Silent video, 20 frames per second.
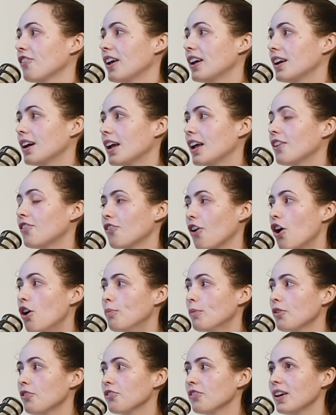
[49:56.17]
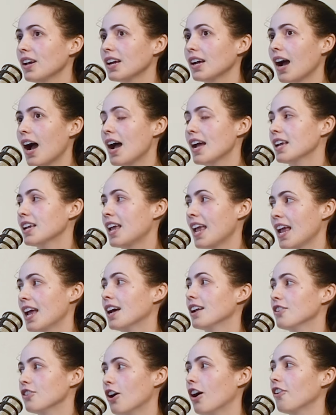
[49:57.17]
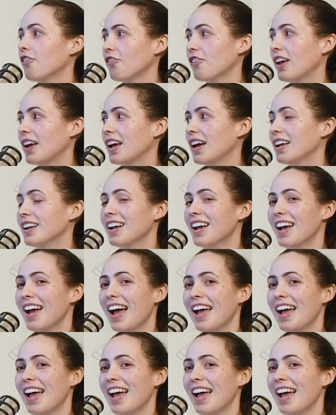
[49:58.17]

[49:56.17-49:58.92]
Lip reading: Like, it's almost like I can't not say it.